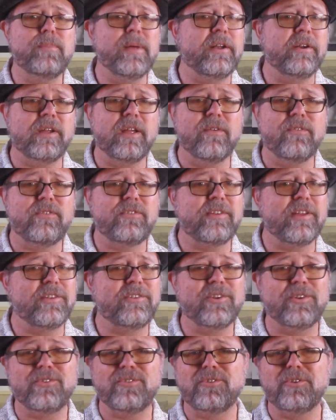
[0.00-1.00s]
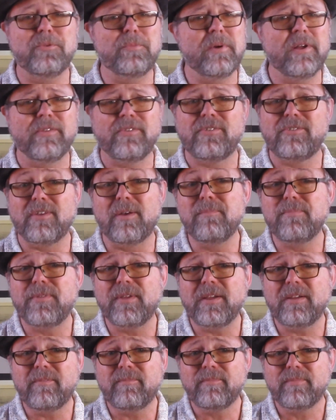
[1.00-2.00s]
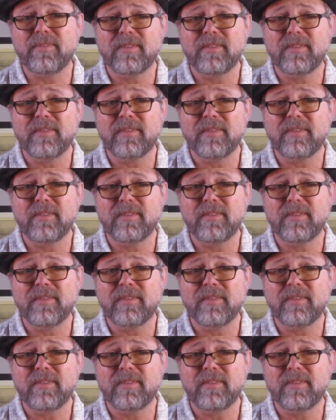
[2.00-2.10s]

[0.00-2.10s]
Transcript: better give Santos-Dumont something?